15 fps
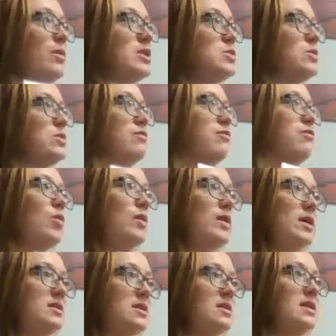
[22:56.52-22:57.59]
a way to
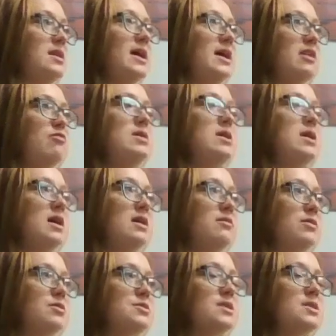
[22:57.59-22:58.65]
avoid the negative
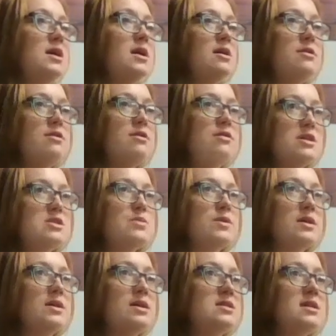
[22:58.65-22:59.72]
behaviors. This
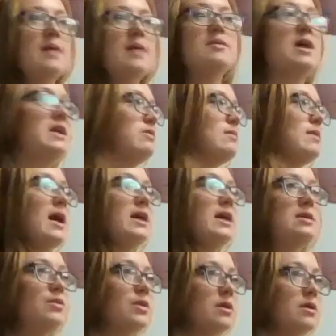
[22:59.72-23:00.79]
one is I'm not even mad
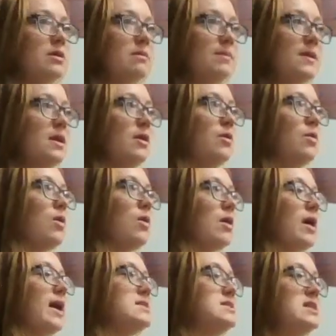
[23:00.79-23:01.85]
anymore.
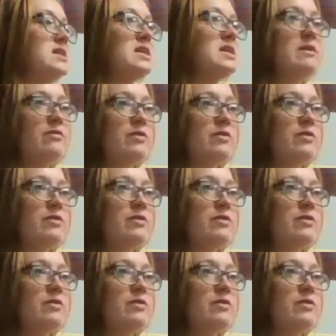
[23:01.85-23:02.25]
Or I see that my